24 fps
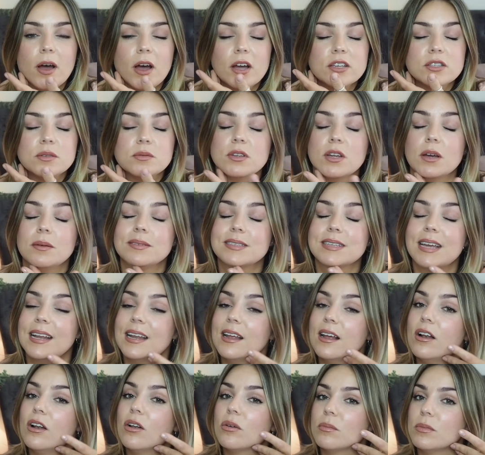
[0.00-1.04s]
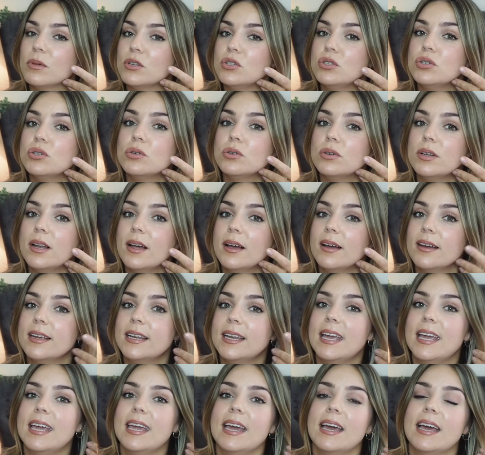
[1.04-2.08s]
I sometimes get it along my jawline
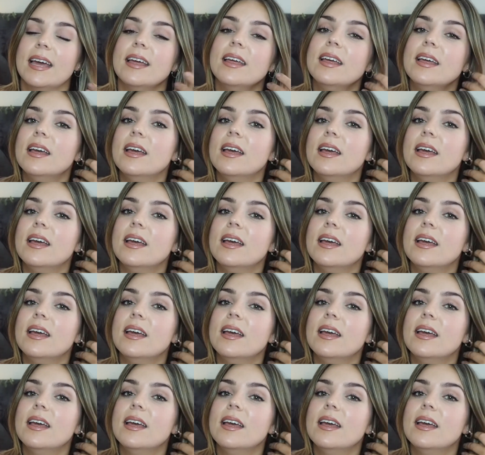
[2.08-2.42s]
here,